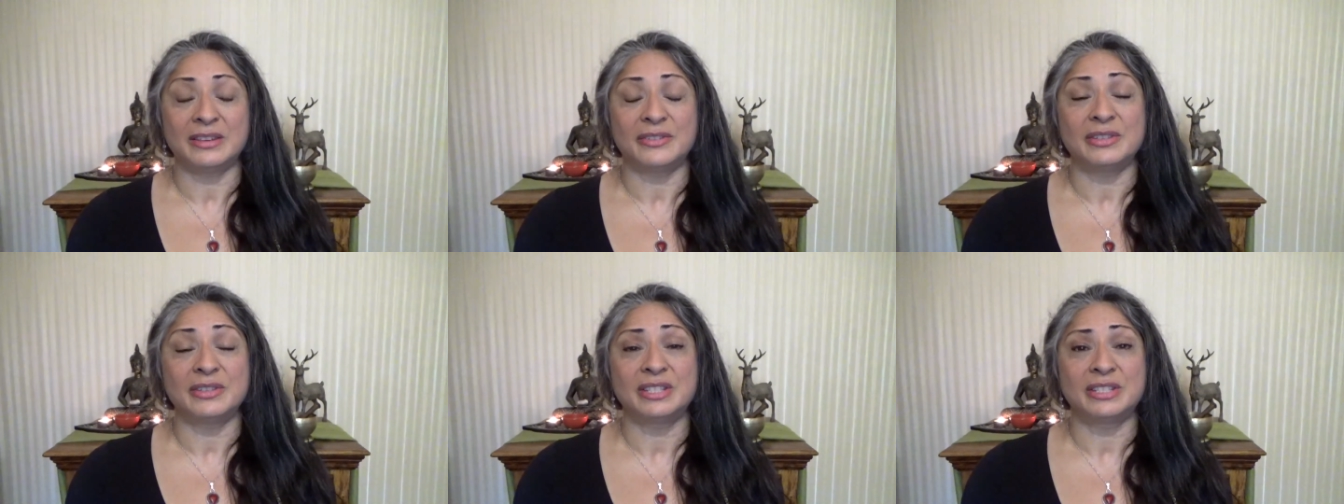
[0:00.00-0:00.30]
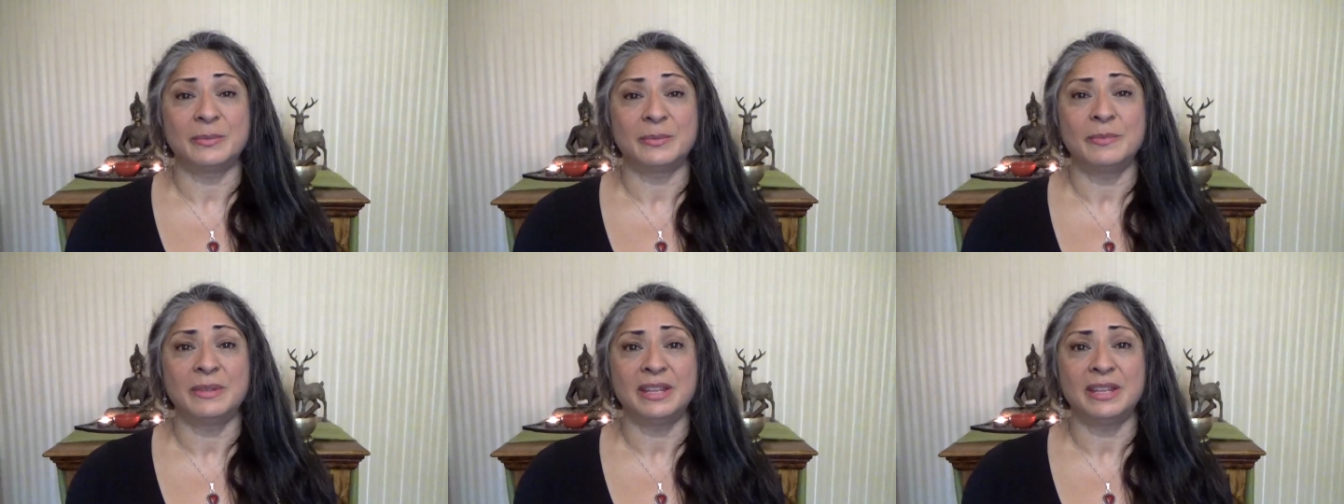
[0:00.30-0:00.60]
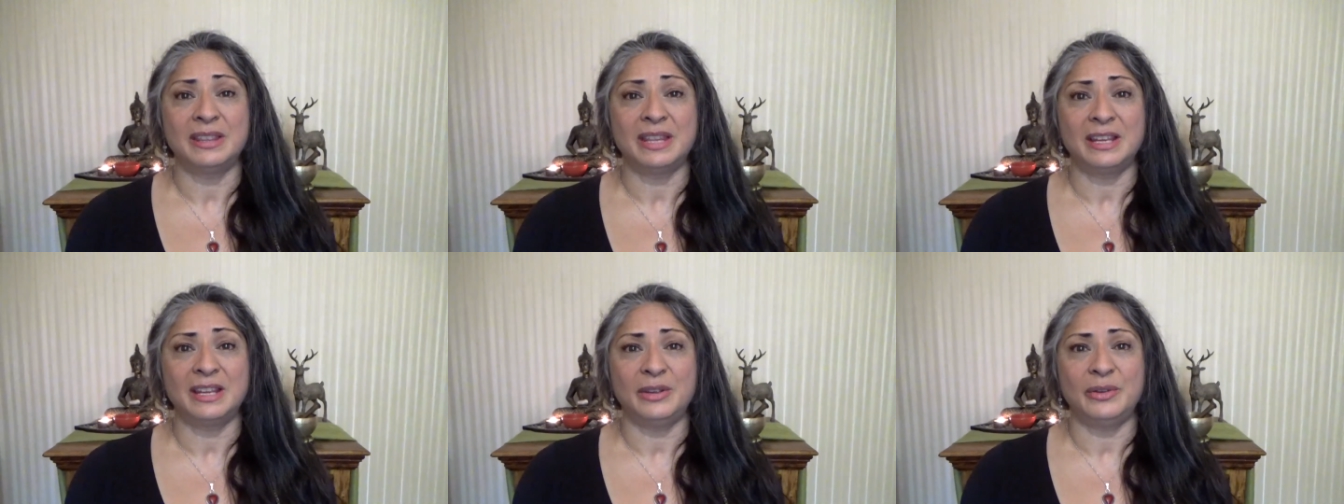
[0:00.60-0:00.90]
there is
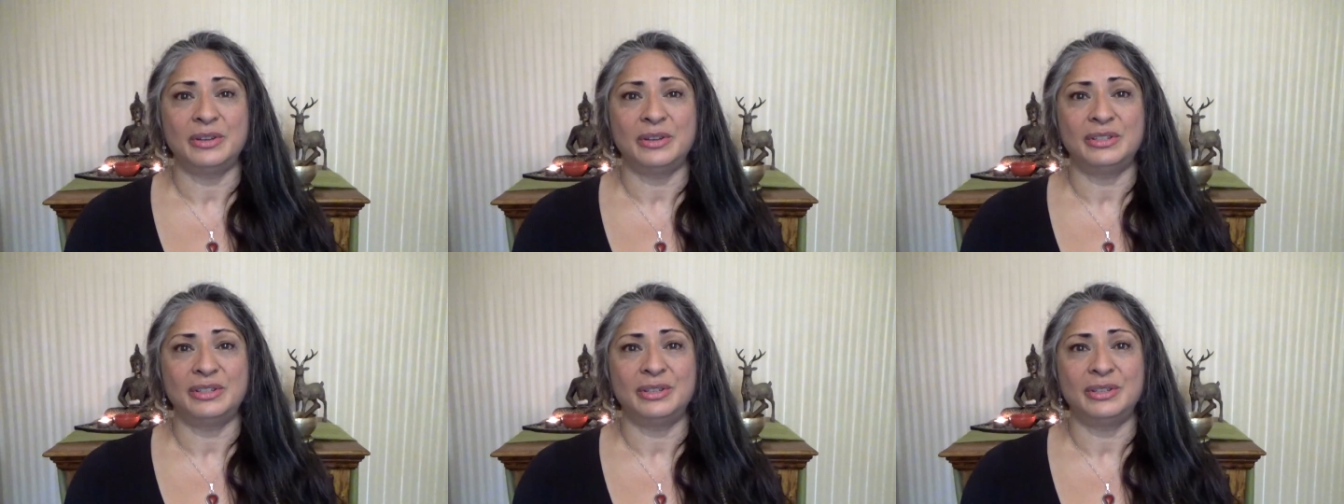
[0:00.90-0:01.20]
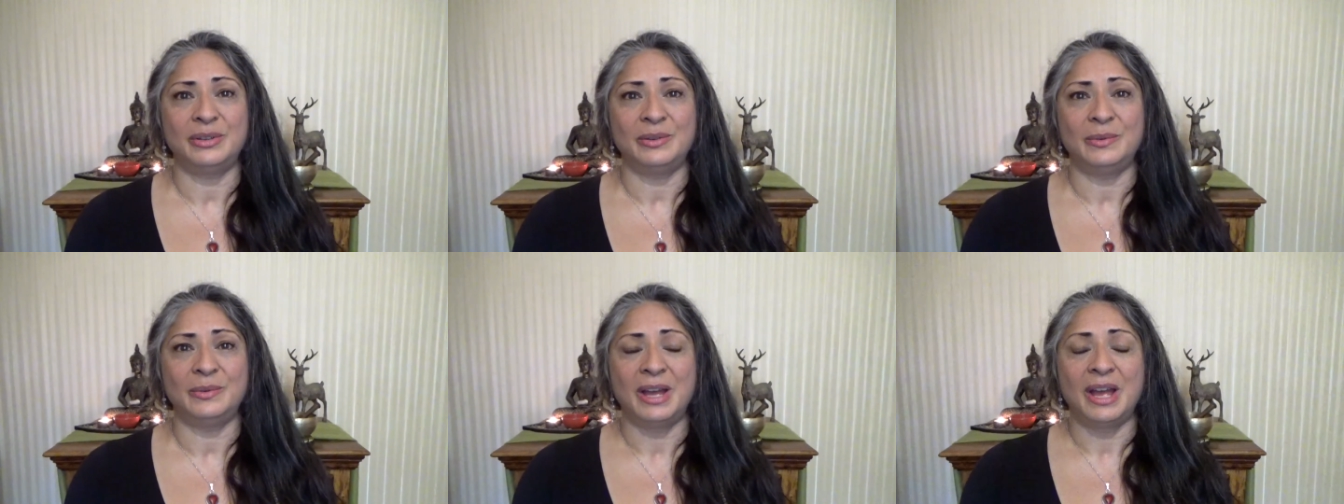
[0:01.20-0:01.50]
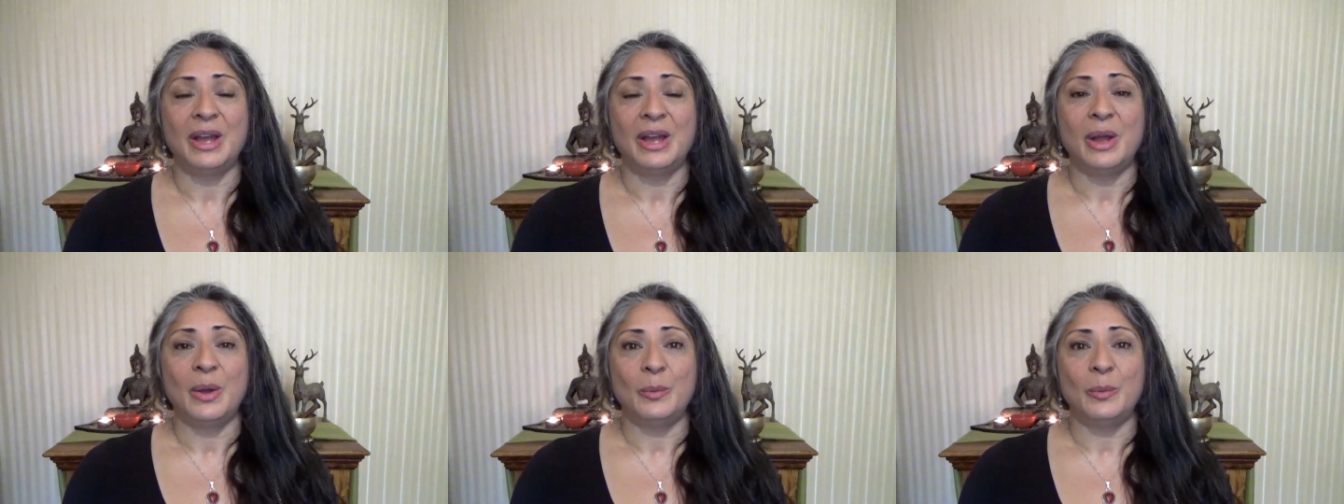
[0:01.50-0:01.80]
something that you can do
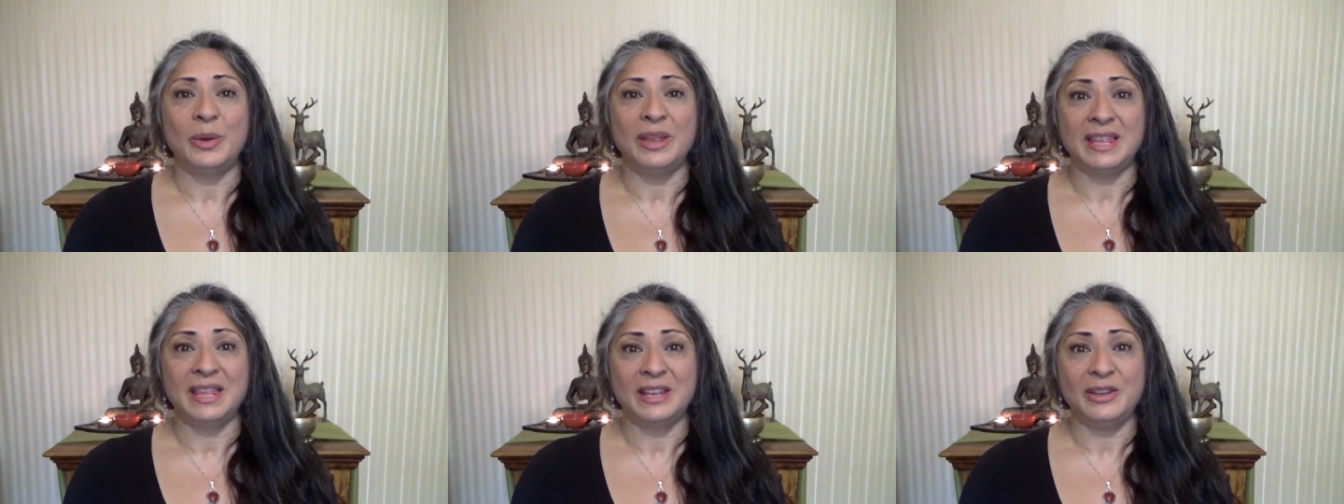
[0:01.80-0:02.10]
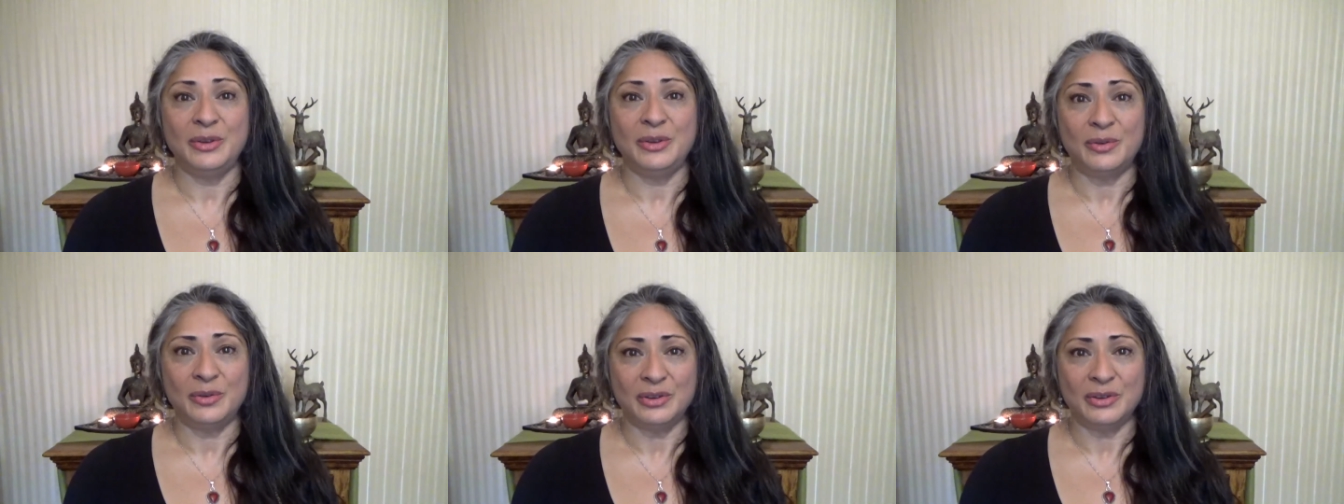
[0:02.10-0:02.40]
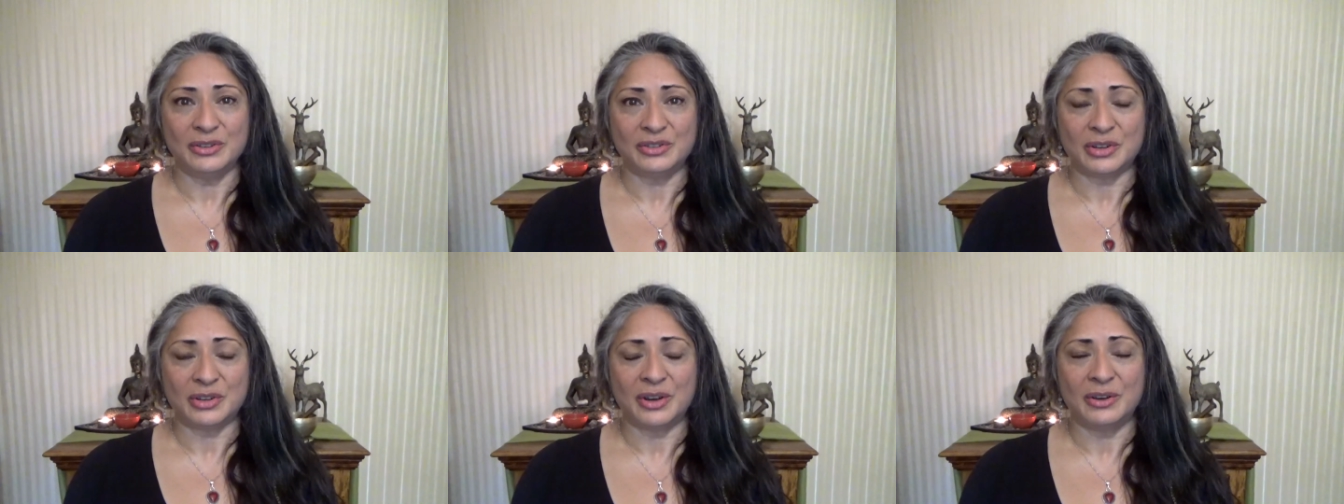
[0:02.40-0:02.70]
within your
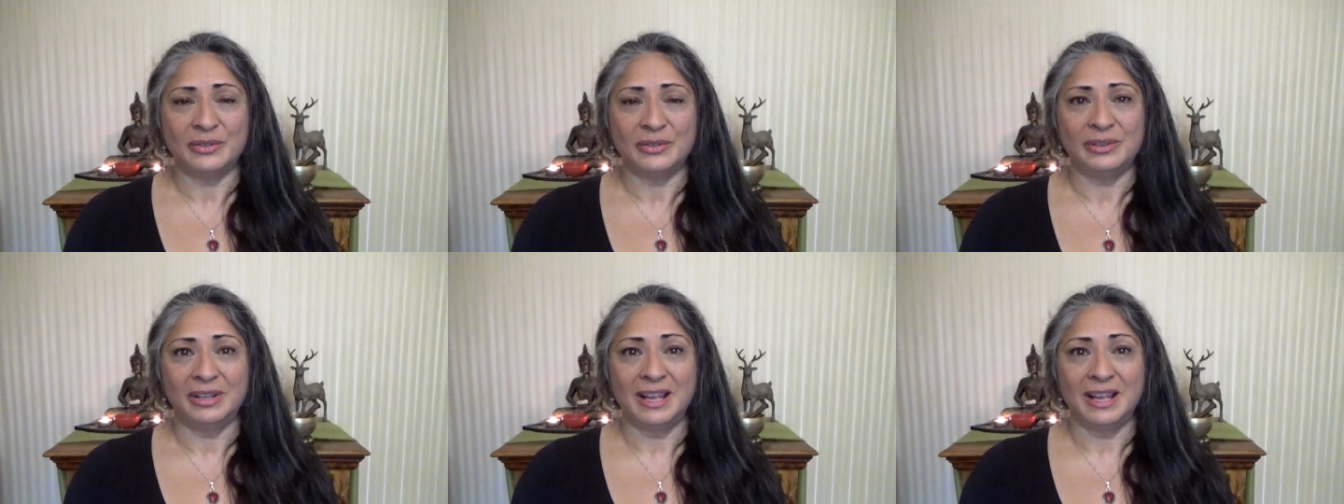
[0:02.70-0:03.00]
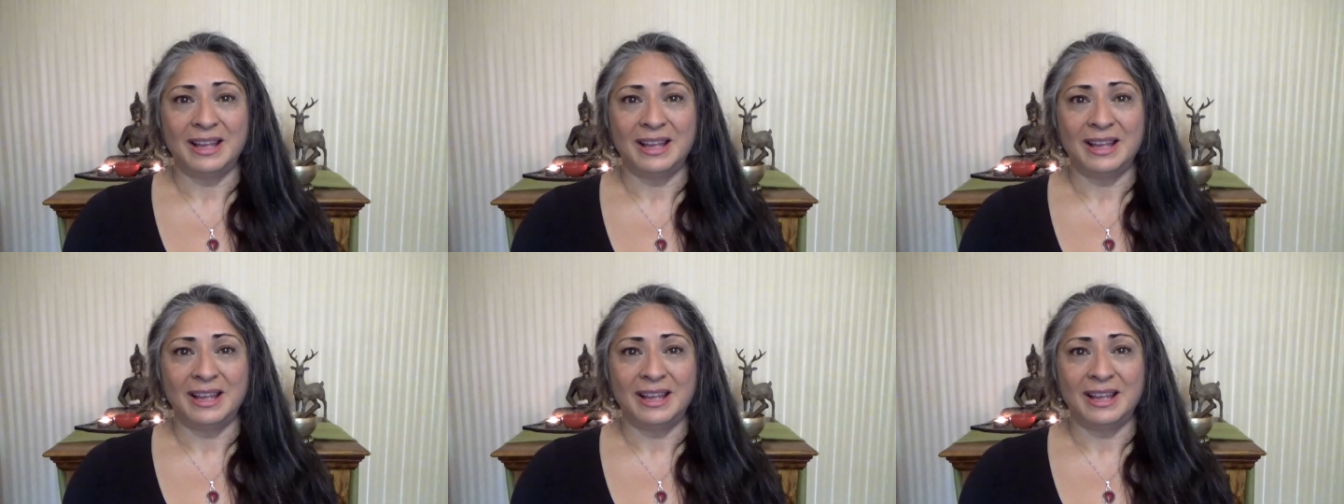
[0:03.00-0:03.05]
control